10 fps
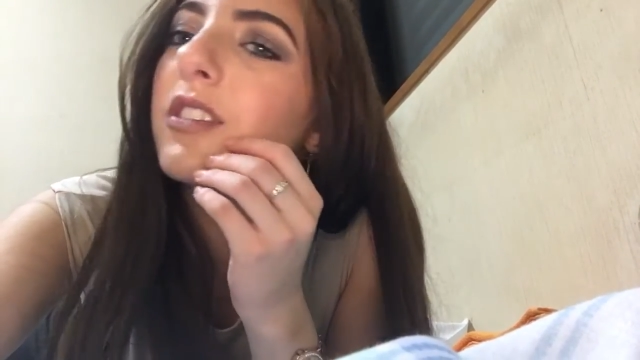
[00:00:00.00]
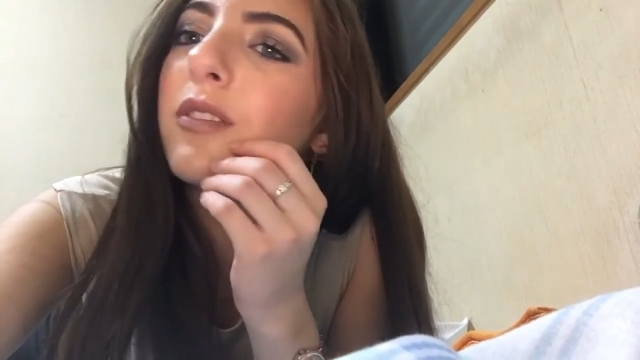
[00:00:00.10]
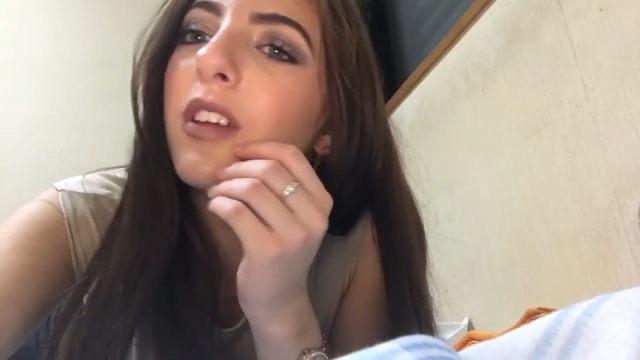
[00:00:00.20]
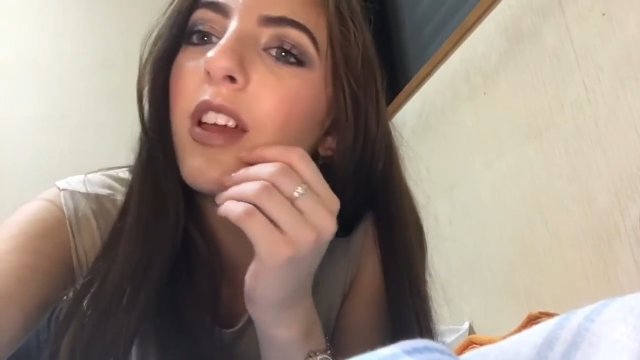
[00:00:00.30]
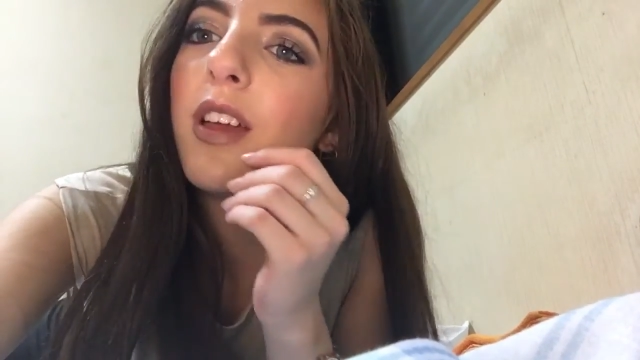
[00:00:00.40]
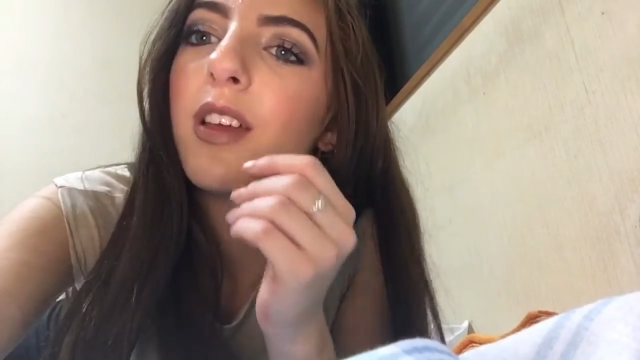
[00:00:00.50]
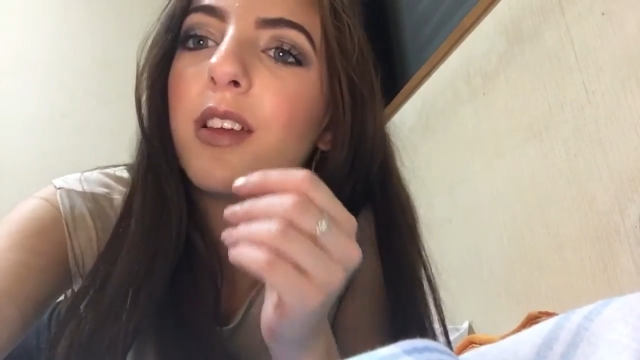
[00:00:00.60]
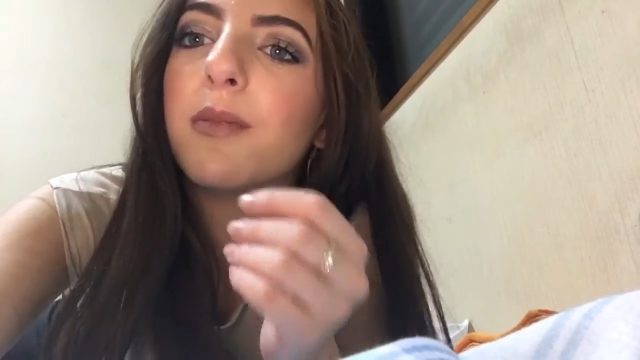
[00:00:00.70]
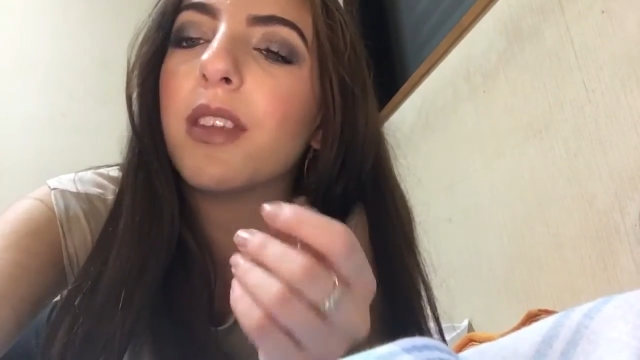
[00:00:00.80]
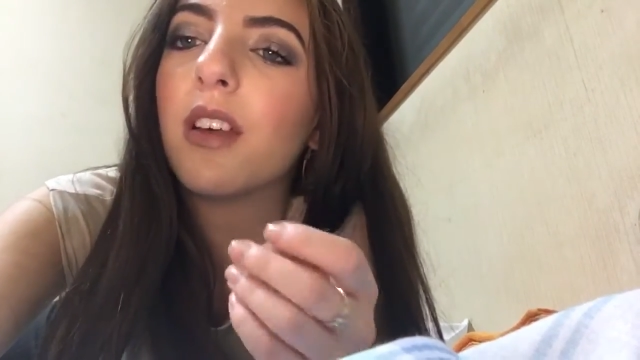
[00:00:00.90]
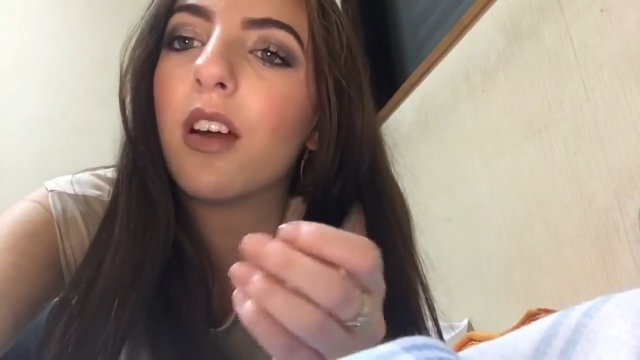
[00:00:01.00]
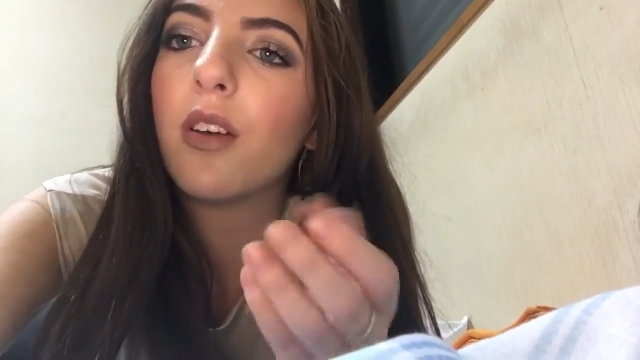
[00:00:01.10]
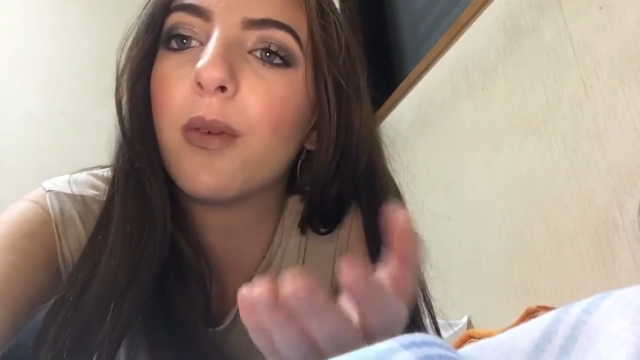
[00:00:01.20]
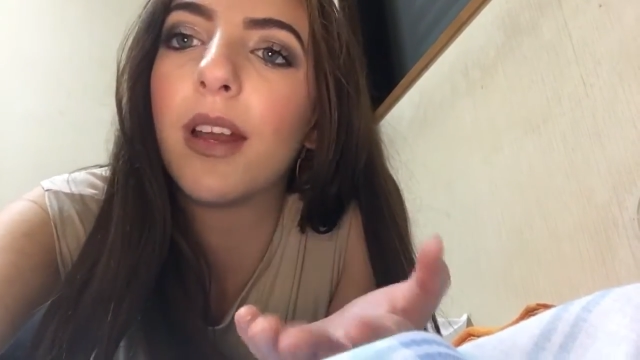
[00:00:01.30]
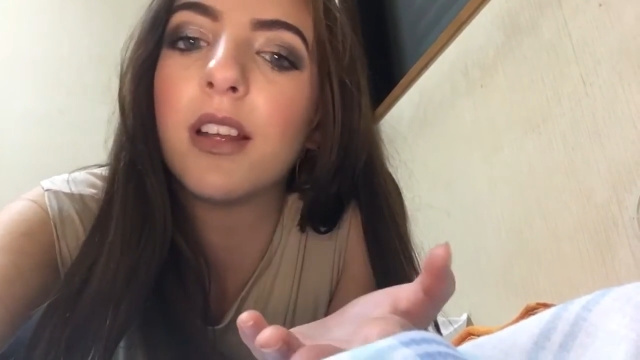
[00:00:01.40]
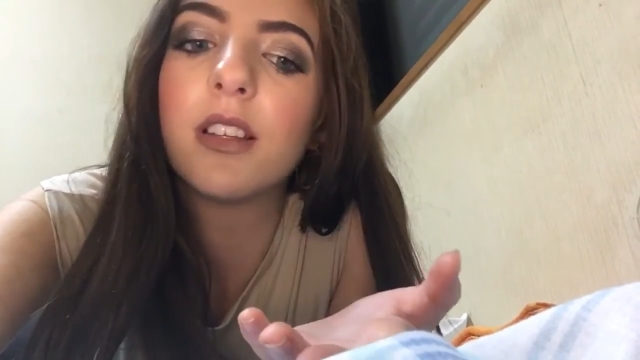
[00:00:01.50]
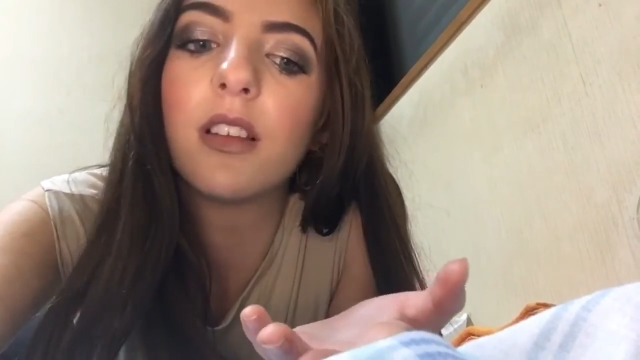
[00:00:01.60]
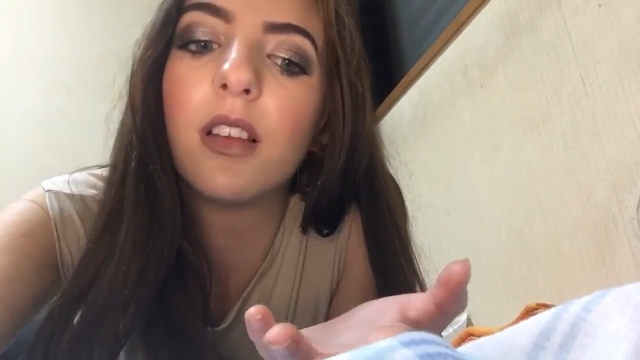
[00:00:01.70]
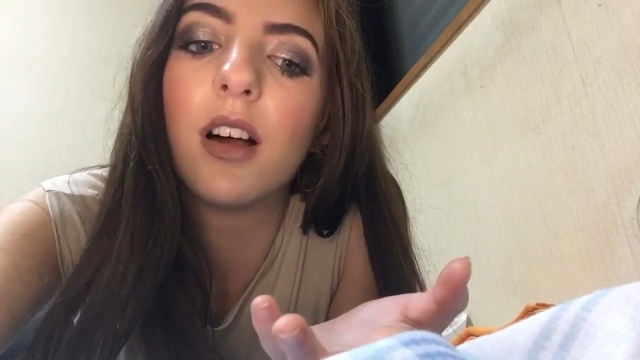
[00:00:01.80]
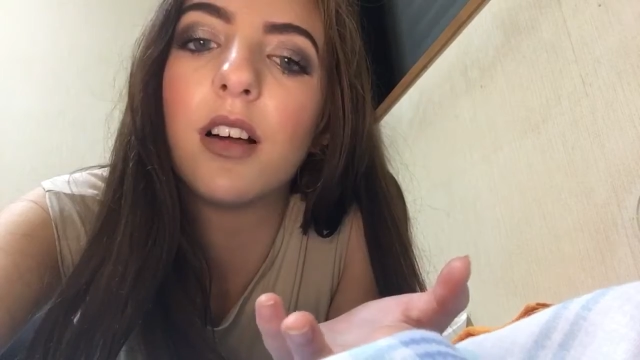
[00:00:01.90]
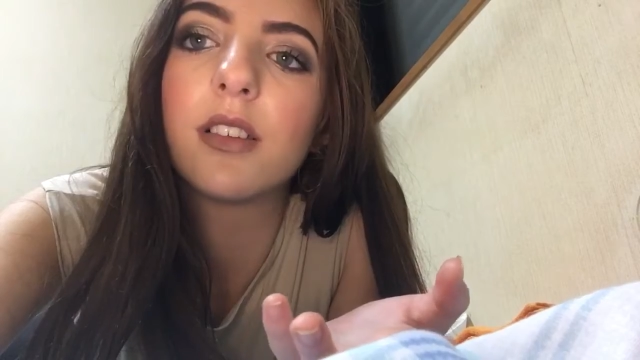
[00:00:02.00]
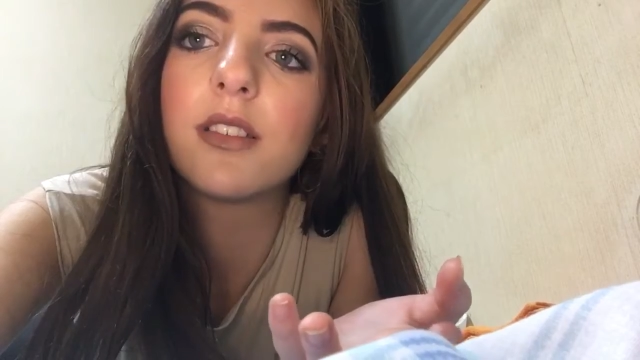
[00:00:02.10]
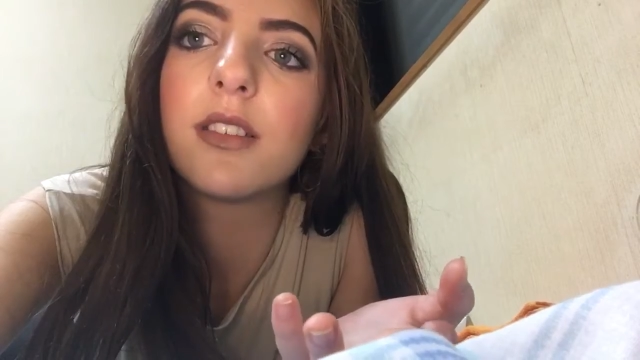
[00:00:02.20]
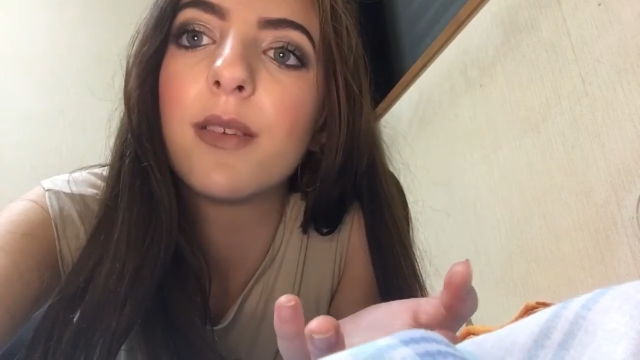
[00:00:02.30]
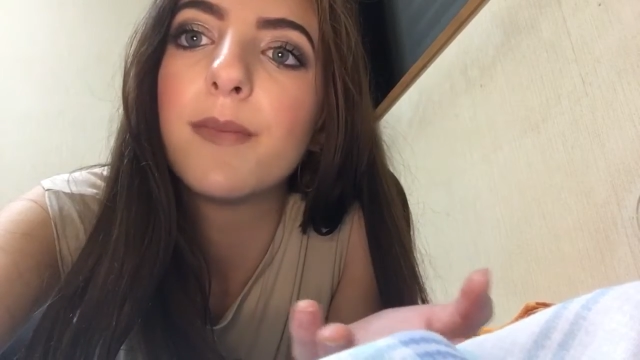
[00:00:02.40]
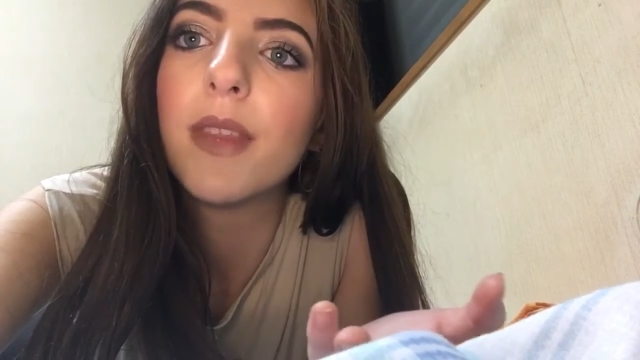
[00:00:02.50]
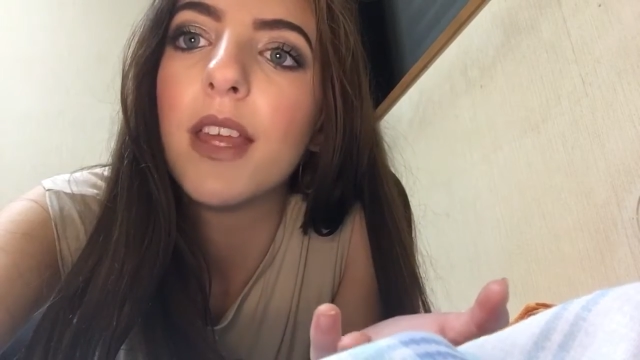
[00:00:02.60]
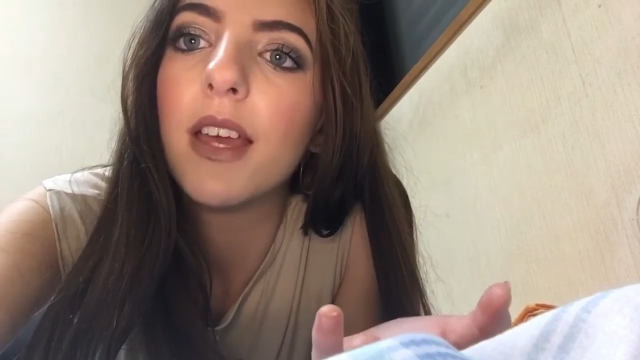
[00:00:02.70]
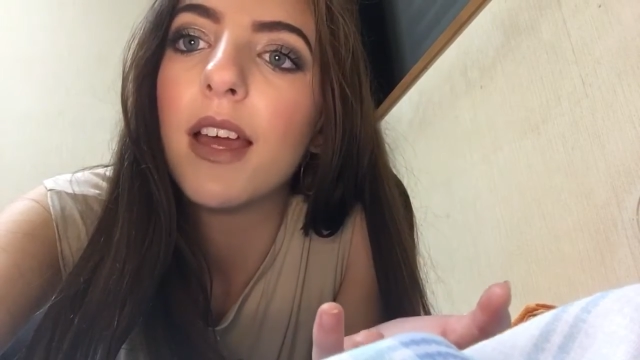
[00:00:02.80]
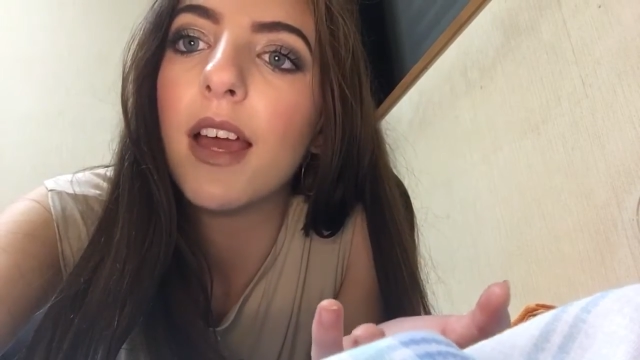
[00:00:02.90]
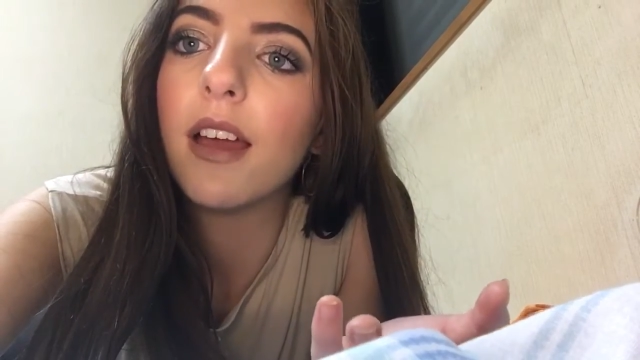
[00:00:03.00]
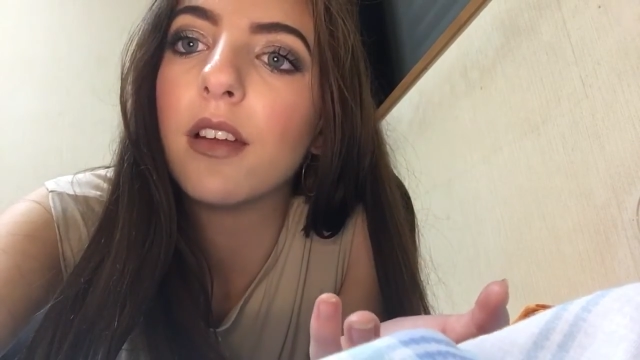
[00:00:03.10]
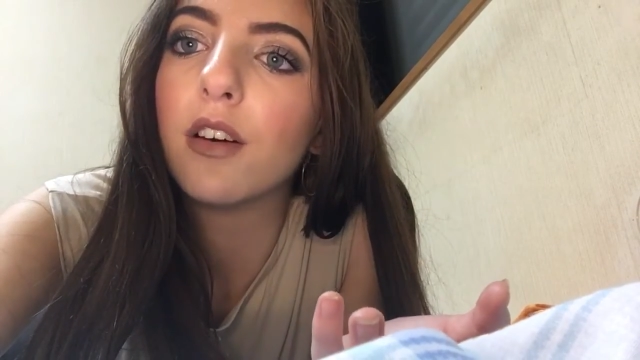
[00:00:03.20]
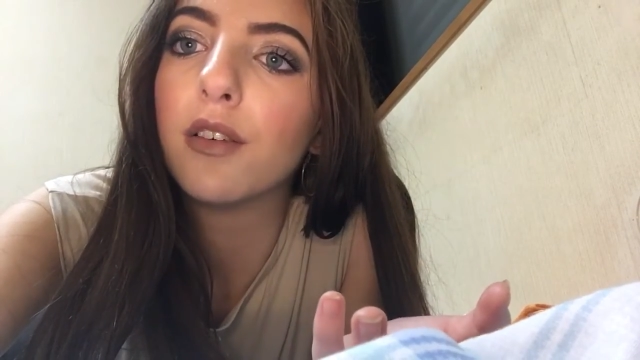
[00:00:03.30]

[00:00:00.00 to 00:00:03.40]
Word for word: So me and Lara are waiting till last, and